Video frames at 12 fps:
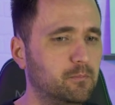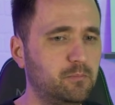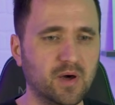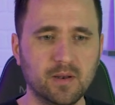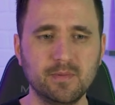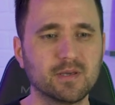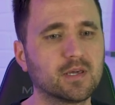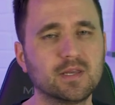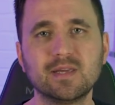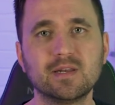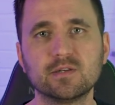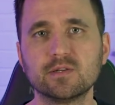but I'm not going
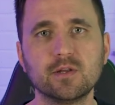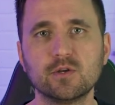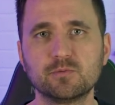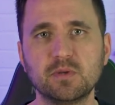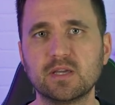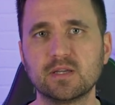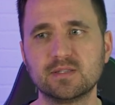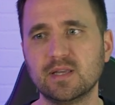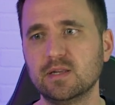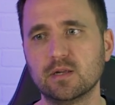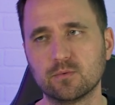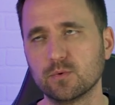to get into those because they
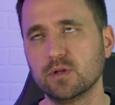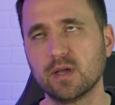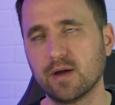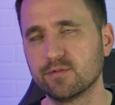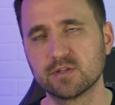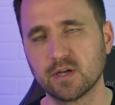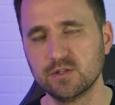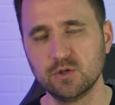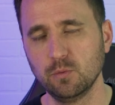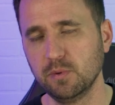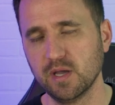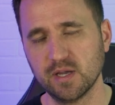didn't really advertise
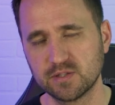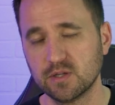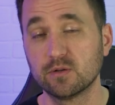UPS,